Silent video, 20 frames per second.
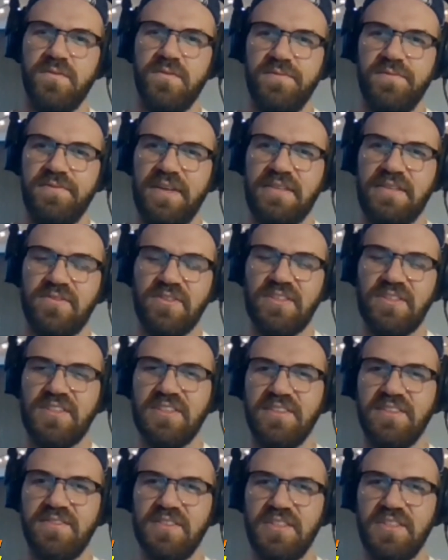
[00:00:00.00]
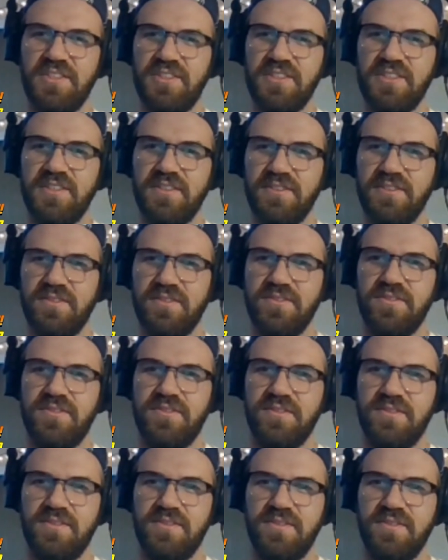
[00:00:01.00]
favorite TV show.
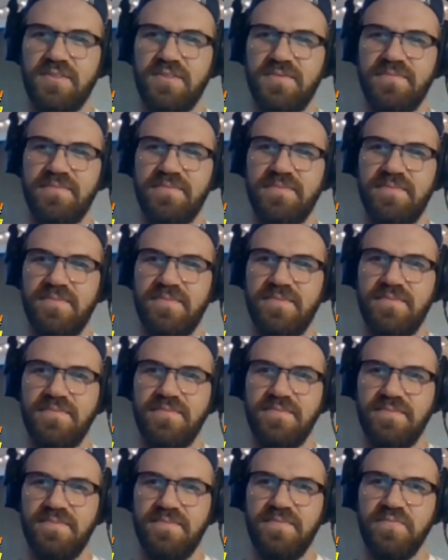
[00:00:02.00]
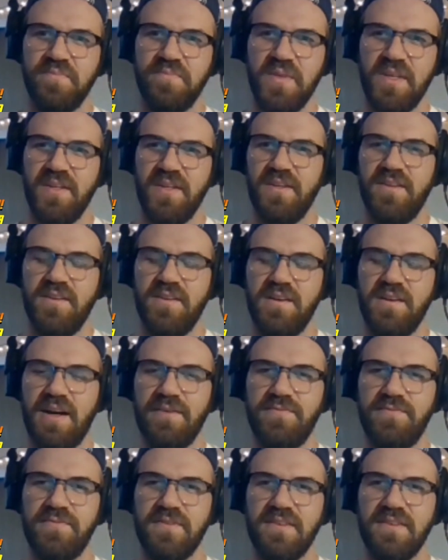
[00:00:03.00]
Hmm.
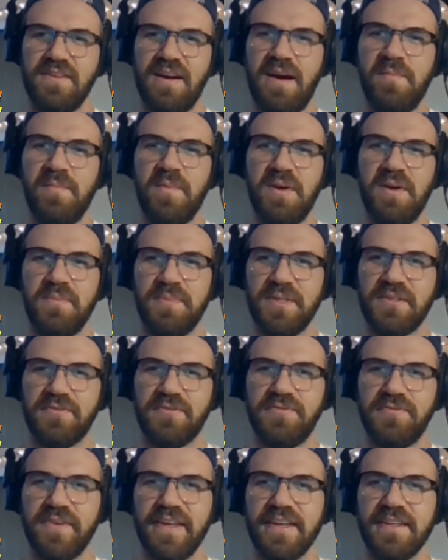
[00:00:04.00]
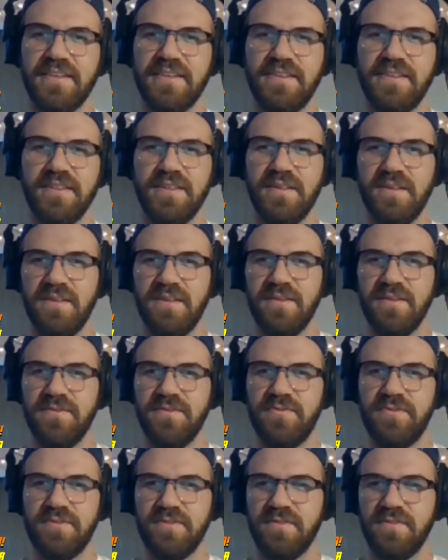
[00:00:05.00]
I'm a big fan
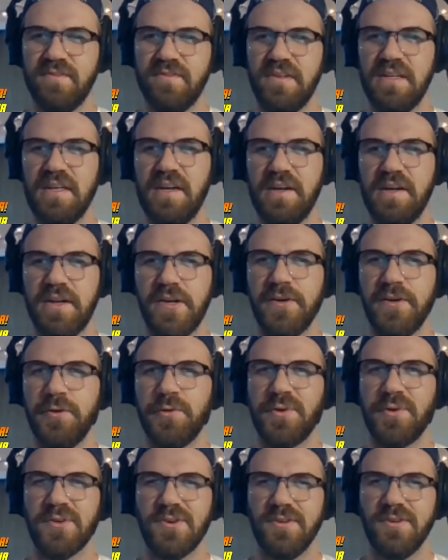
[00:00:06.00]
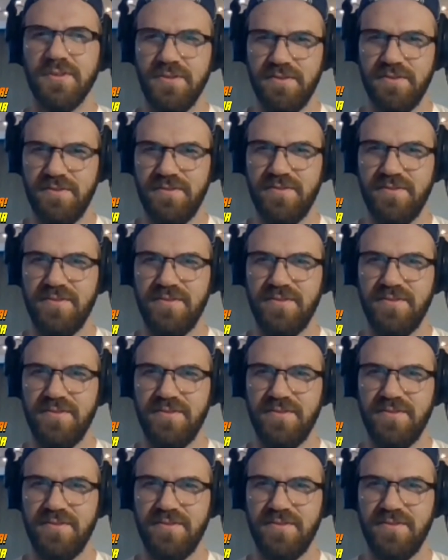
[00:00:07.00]
of New Girl